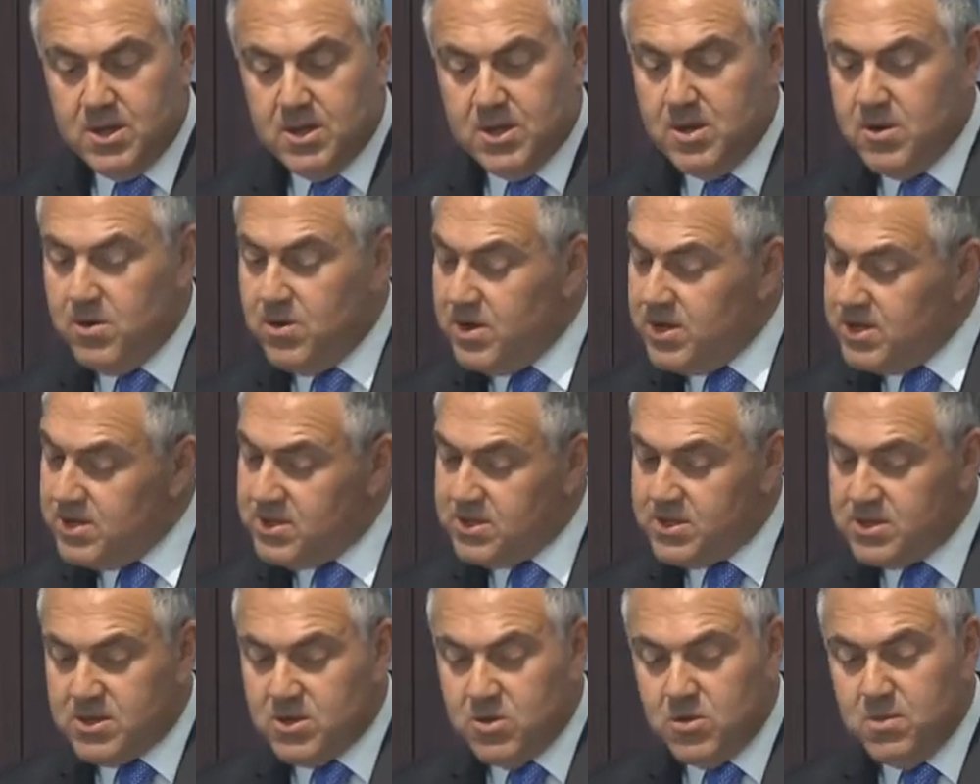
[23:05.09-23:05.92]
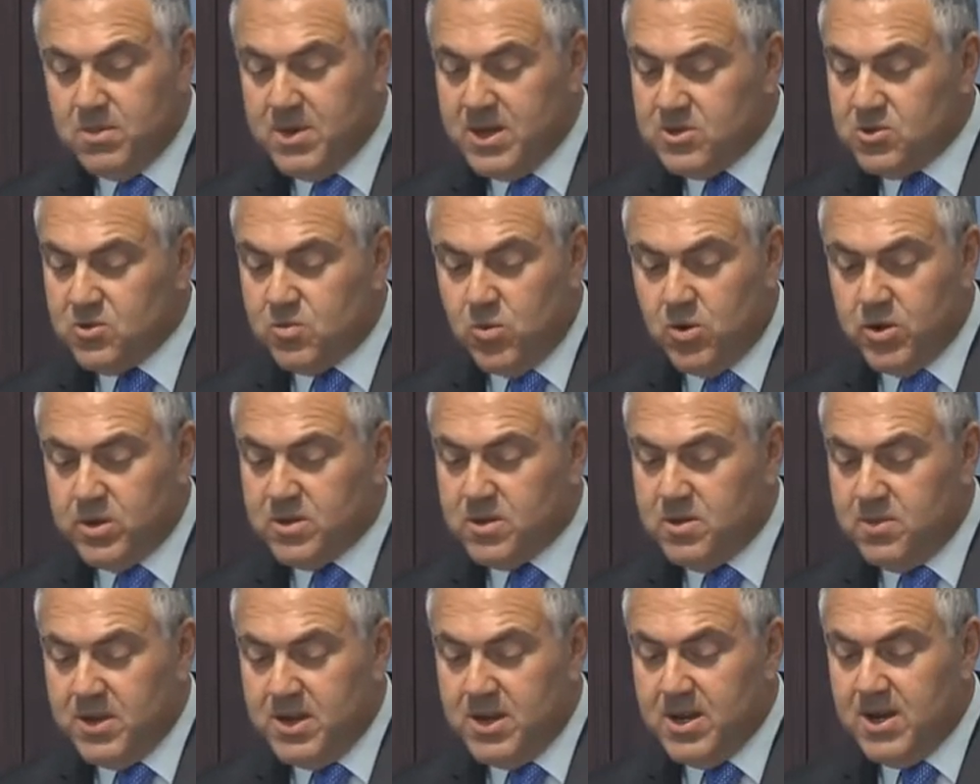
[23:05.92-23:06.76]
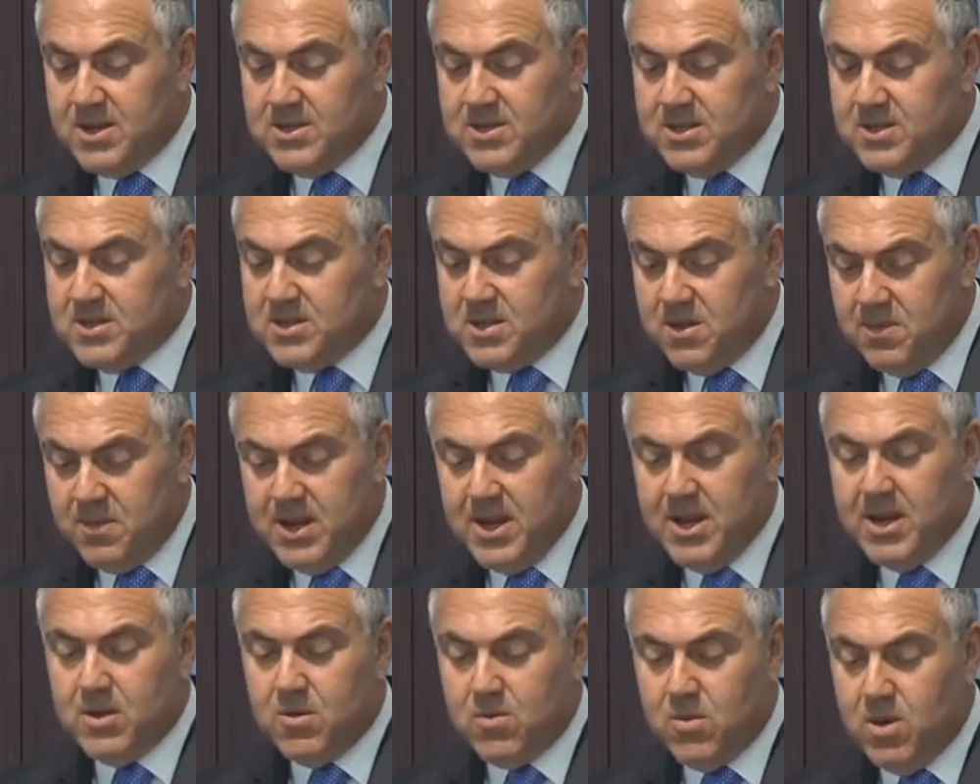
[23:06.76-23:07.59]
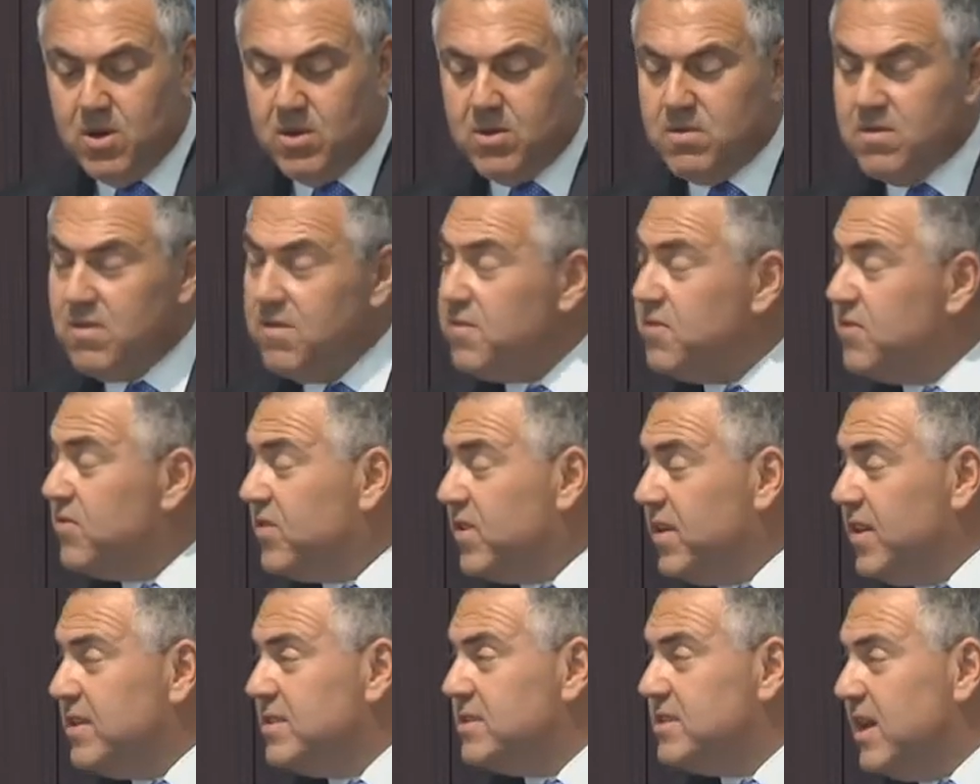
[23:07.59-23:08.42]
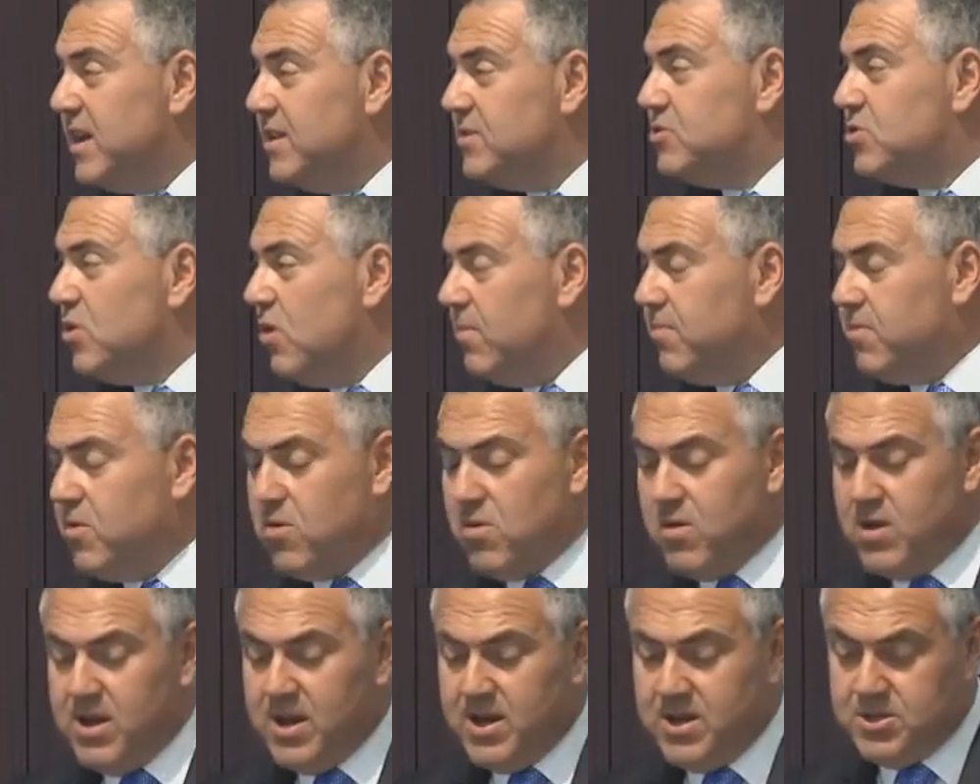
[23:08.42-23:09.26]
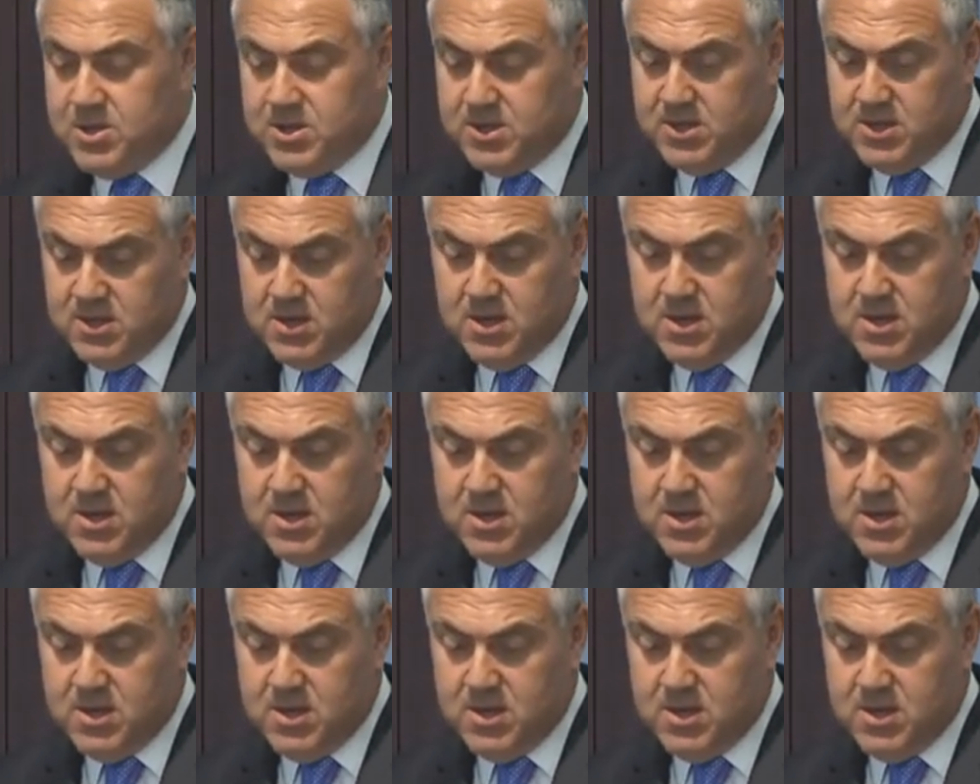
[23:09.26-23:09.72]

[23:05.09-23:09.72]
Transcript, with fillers: There is still much work to be done to stimulate growth, to facilitate job creation,